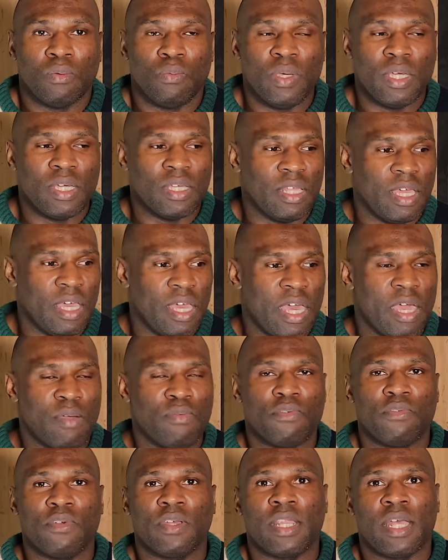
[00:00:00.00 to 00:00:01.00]
We can hear
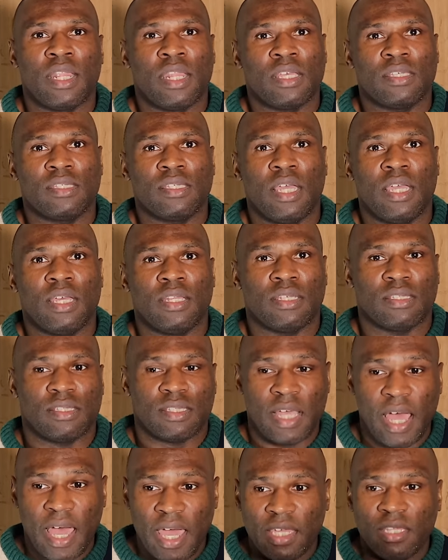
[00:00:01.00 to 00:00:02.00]
everything that they're saying. It's
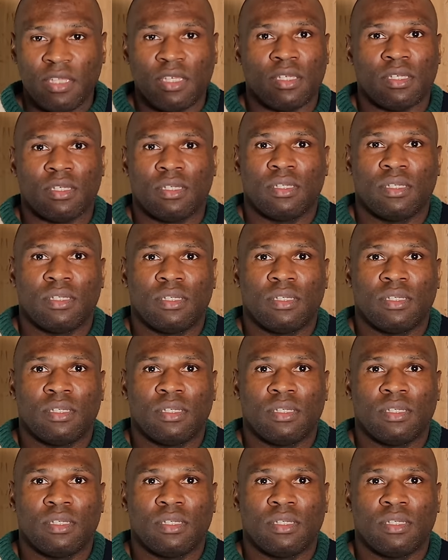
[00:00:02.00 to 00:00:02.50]
tiny.